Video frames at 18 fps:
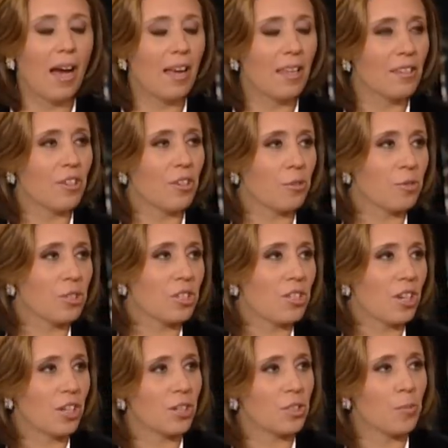You know, to
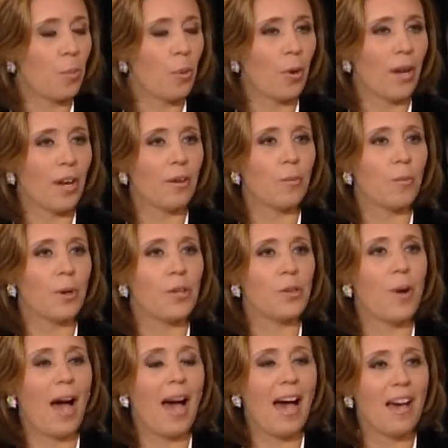Tucker's point, when
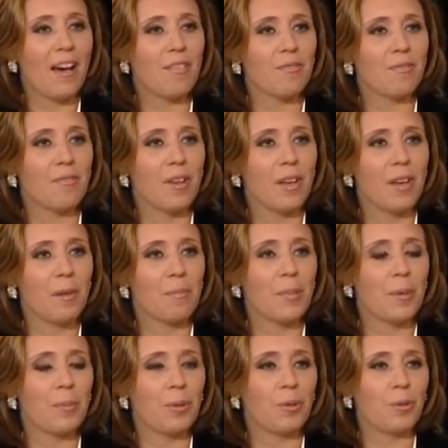you have
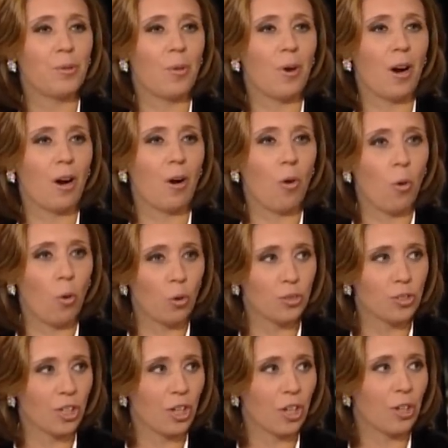people who are
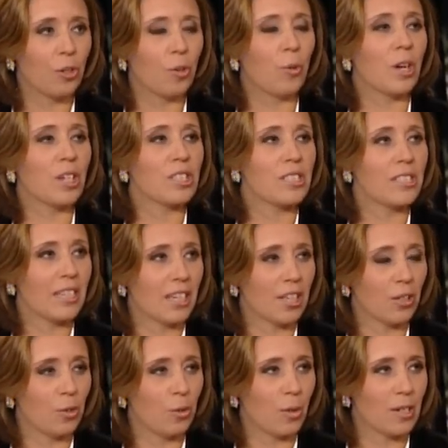older, who are
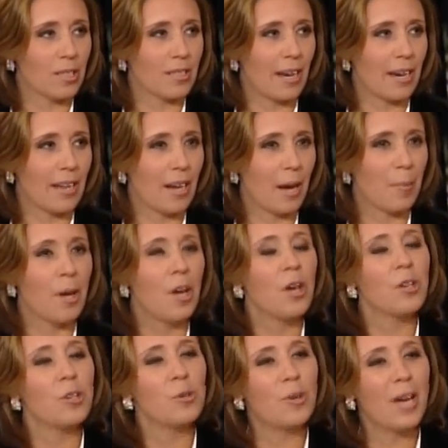sicker, who are signing up,
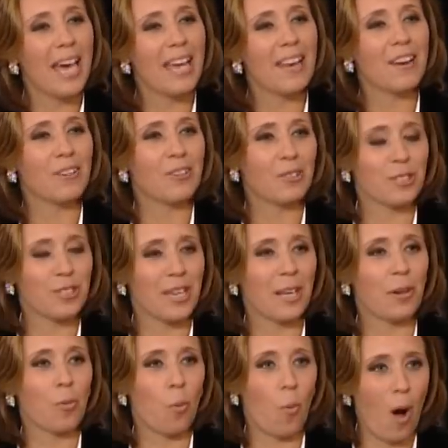you can
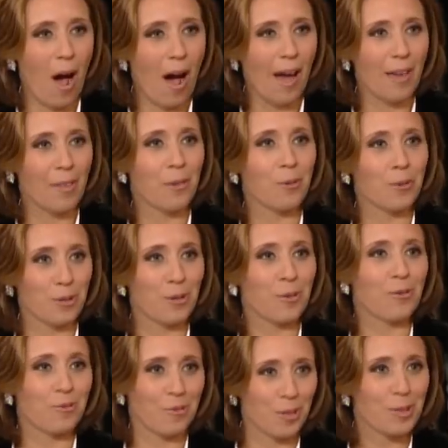understand why those are
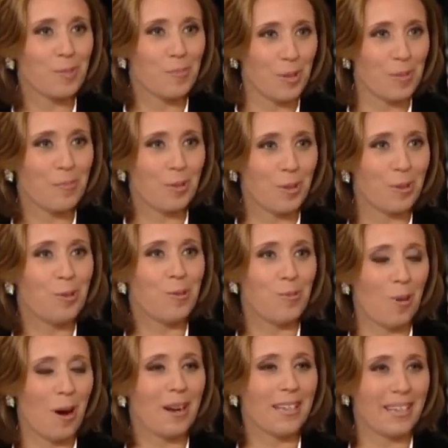the first people who
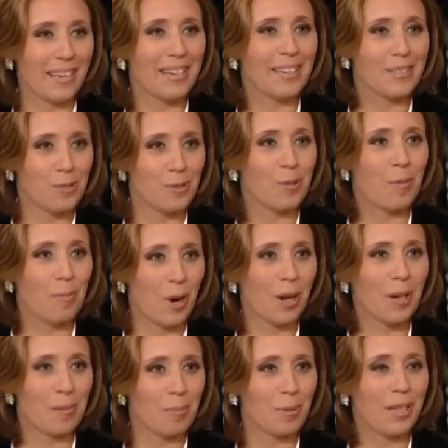want to get into a
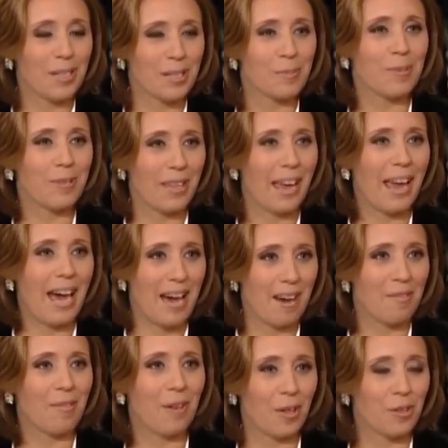marketplace when they
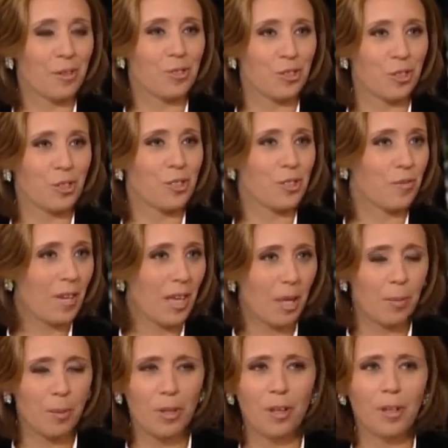have health insurance
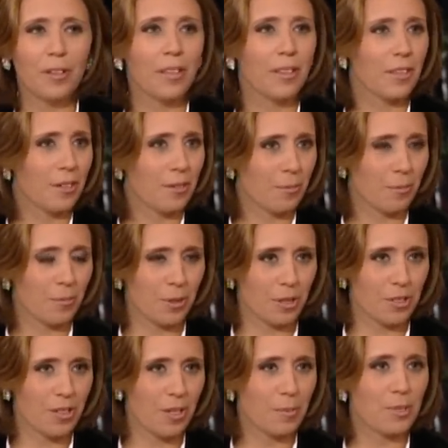available, either with
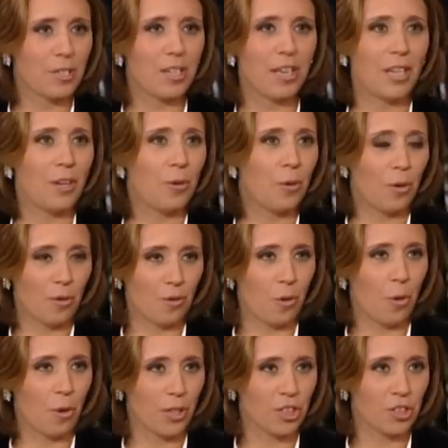a subsidy
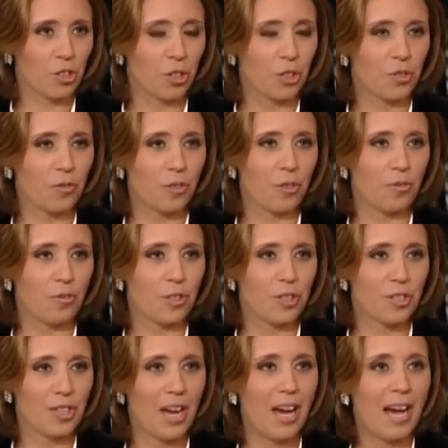or insurance for the
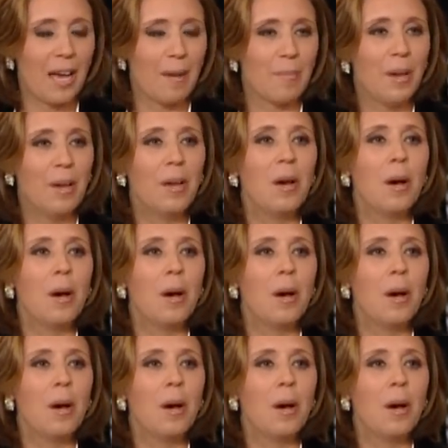first time.